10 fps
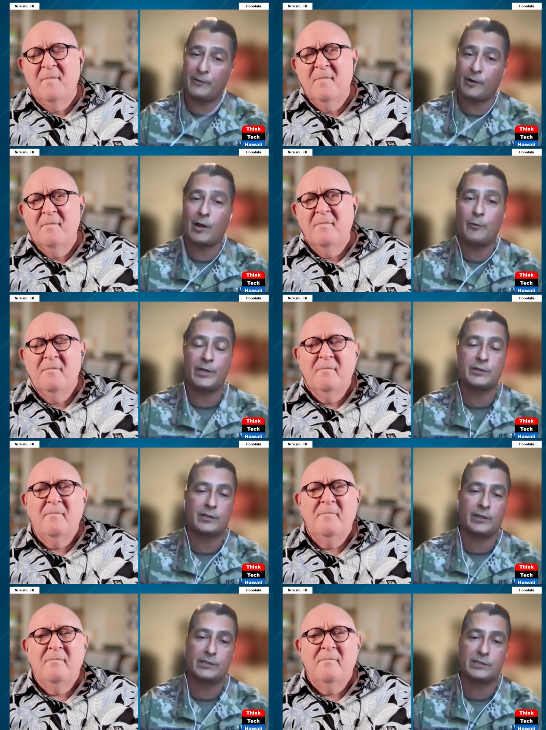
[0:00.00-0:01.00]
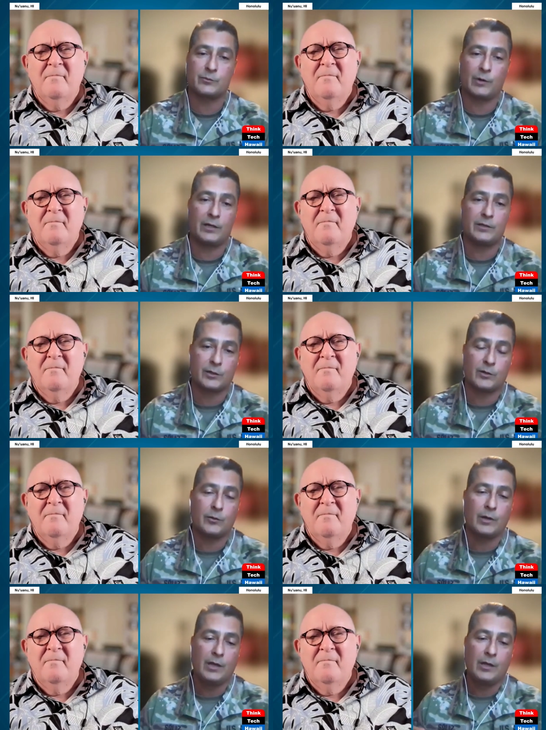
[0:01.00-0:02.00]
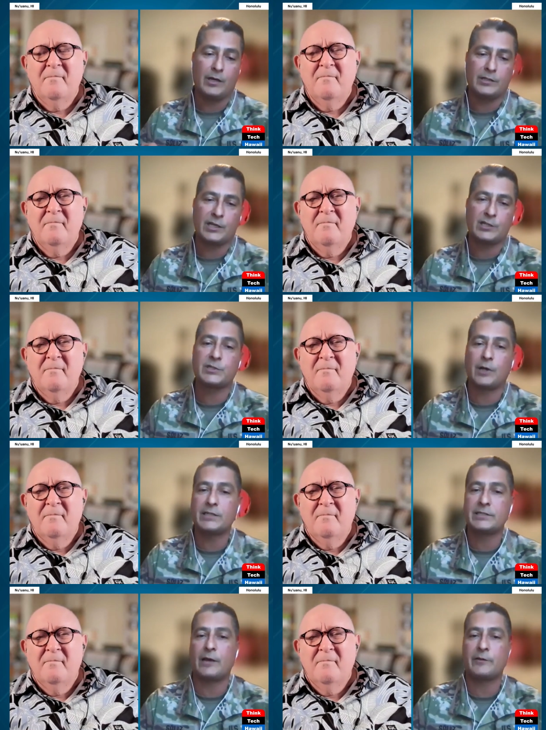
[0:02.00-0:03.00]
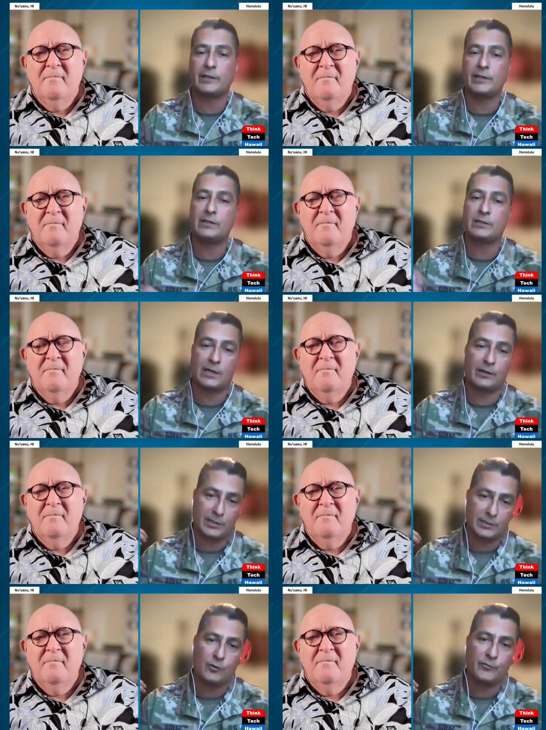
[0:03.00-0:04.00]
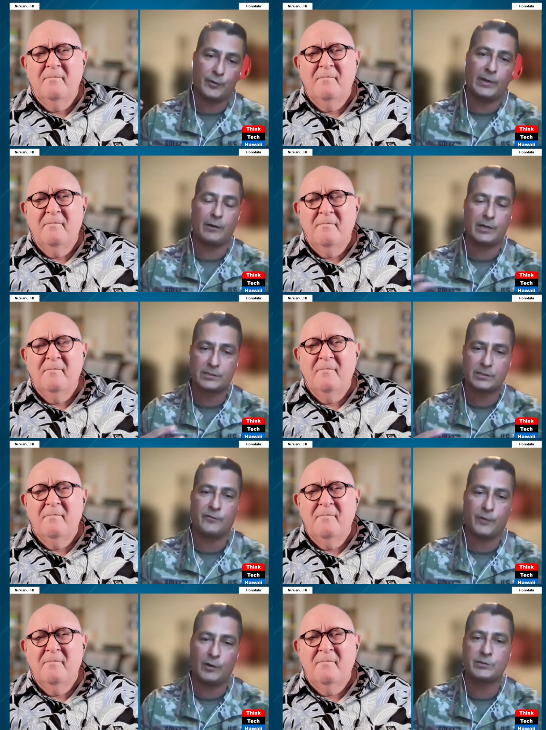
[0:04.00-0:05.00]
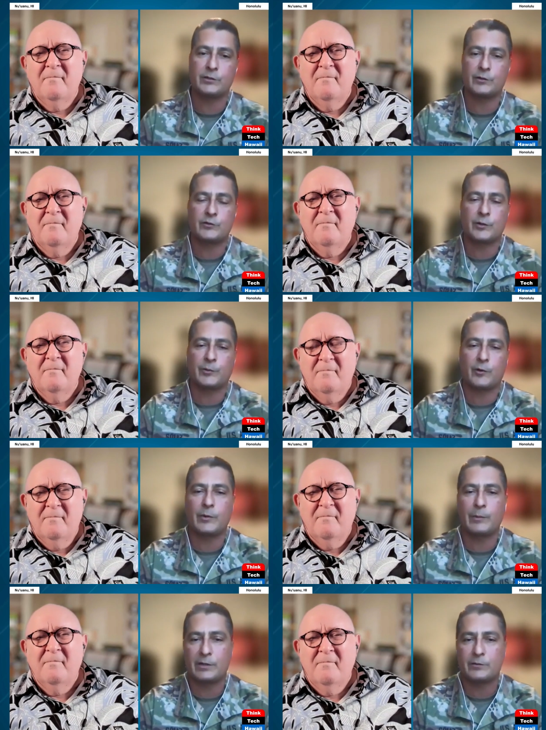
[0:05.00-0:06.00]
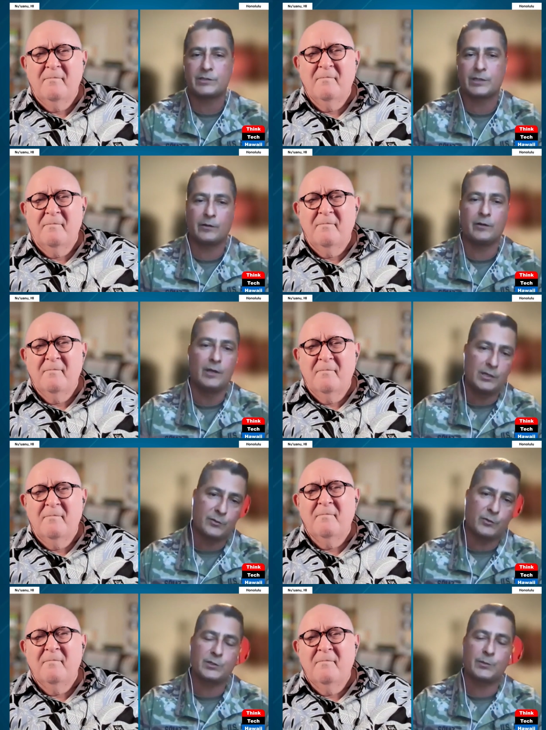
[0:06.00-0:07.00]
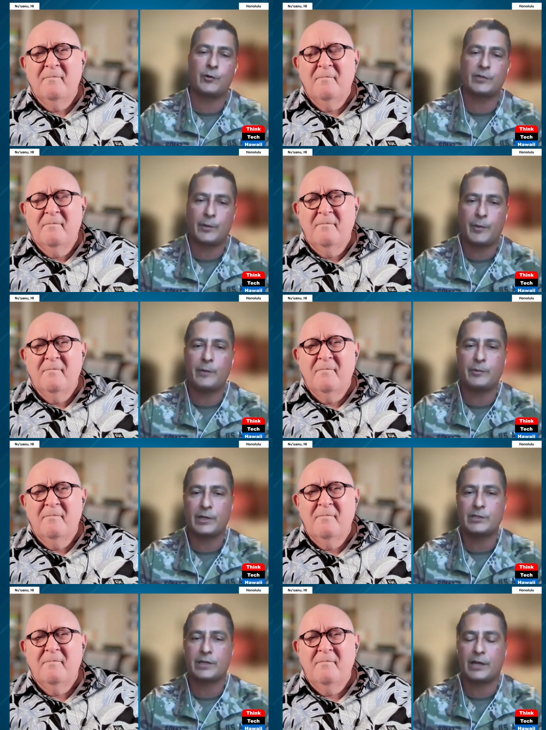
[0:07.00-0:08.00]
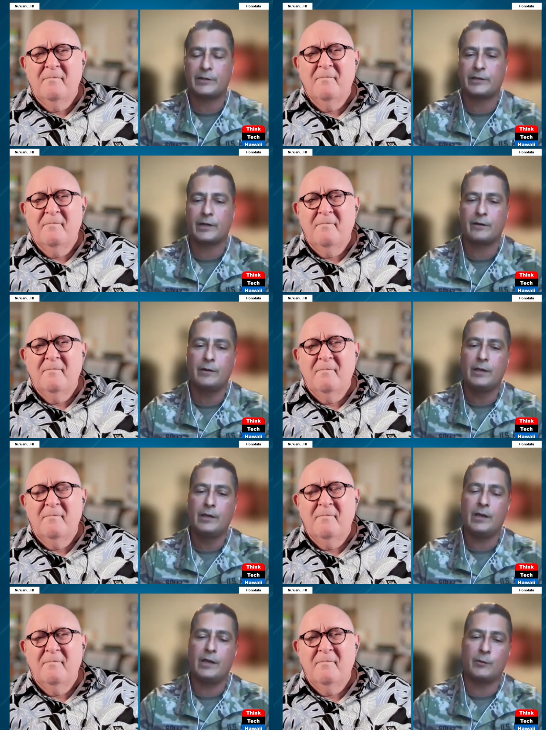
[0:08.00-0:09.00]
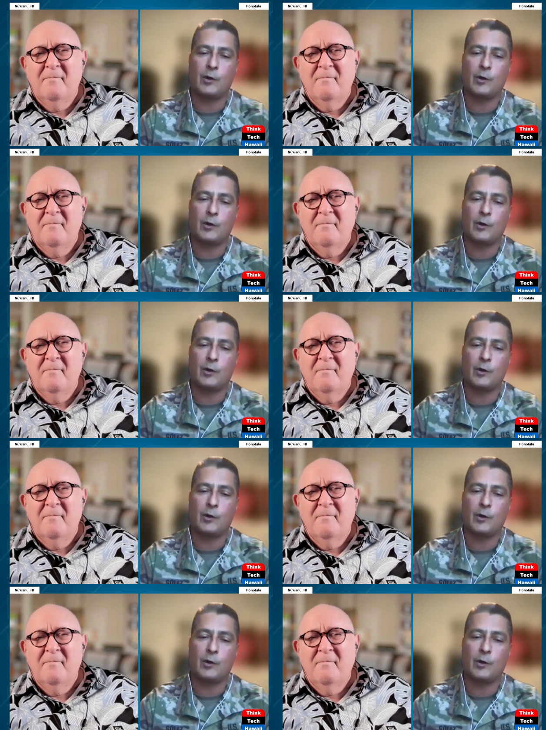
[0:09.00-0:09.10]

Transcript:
Speaker 1: have our outpatient clinics as well, so Desmond Doss Health Clinic, it's out at Schofield Barracks, falls under Tripler Army Medical Center, so we support that population out there. And they